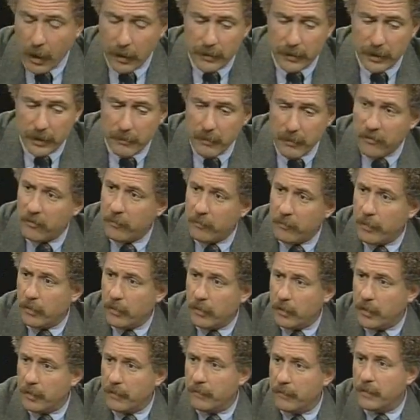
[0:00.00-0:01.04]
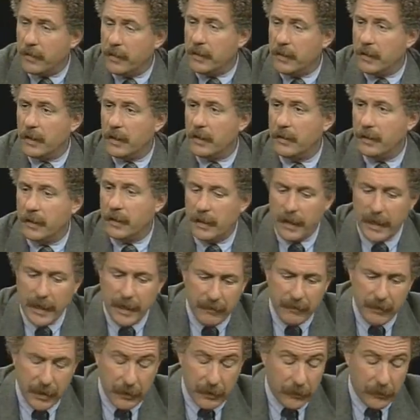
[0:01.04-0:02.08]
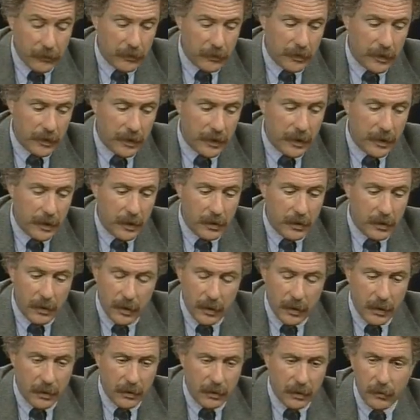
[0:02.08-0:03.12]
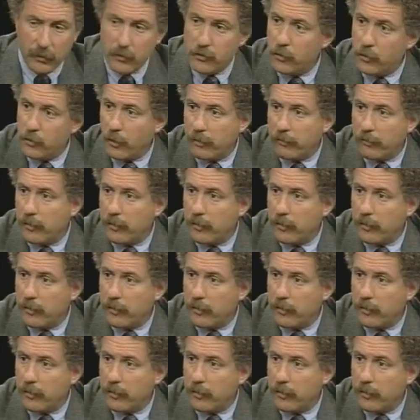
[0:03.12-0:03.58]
on the admissibility of the DNA evidence. You know, a 2